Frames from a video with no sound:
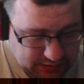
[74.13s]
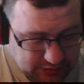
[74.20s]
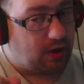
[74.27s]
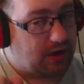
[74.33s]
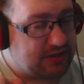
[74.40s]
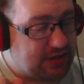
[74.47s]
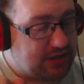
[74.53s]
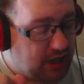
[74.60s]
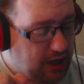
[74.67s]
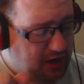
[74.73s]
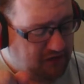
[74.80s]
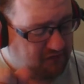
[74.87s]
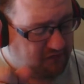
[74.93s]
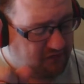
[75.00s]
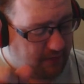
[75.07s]
card
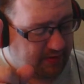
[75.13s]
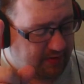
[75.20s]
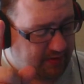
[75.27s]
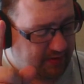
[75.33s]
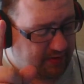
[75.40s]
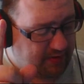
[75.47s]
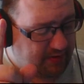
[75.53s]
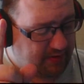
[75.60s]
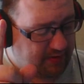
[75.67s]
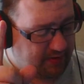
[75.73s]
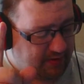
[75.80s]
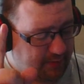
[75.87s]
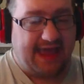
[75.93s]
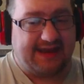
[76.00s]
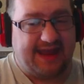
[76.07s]
from your life
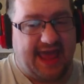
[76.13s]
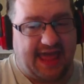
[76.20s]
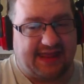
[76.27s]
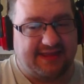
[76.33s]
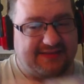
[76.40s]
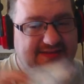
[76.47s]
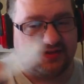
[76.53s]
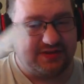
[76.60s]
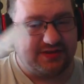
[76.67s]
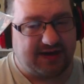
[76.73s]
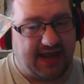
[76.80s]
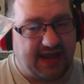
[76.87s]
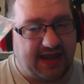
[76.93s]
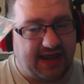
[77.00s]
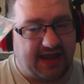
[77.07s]
and add it to your
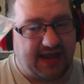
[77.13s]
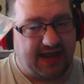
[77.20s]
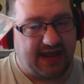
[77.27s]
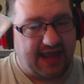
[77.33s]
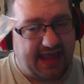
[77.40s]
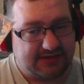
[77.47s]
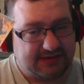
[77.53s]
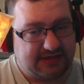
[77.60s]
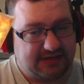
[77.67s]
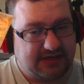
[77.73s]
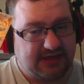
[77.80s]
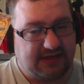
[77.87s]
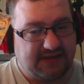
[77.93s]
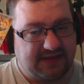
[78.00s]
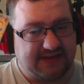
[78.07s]
hand.
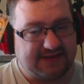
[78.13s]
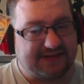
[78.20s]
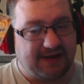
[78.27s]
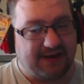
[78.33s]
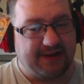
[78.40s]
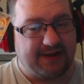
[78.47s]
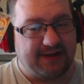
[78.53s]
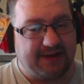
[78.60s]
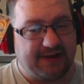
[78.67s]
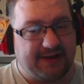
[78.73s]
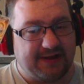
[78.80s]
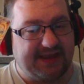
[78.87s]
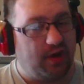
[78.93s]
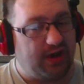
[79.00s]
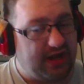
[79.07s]
This card gains
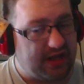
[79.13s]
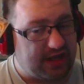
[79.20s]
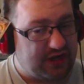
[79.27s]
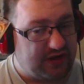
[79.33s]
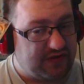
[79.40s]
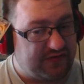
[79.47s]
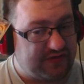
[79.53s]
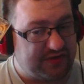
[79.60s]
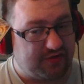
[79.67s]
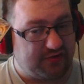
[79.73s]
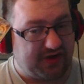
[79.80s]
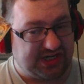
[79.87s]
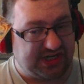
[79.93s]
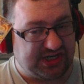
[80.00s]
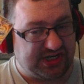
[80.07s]
critical for the duration
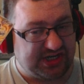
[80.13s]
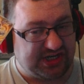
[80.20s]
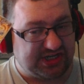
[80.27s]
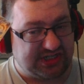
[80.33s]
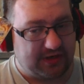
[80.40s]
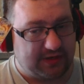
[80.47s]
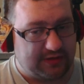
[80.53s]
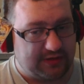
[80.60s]
of the turn.